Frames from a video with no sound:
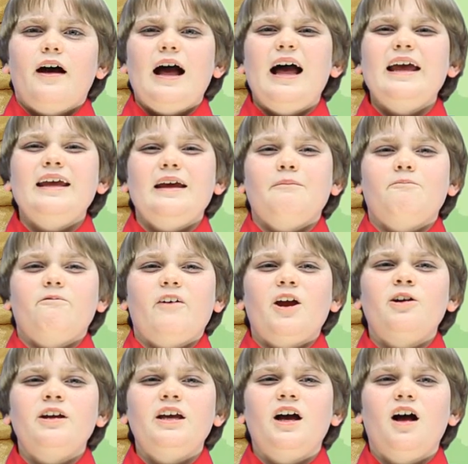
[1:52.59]
"I am
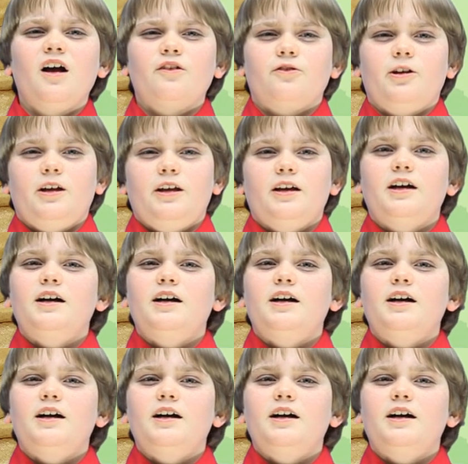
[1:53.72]
very hungry.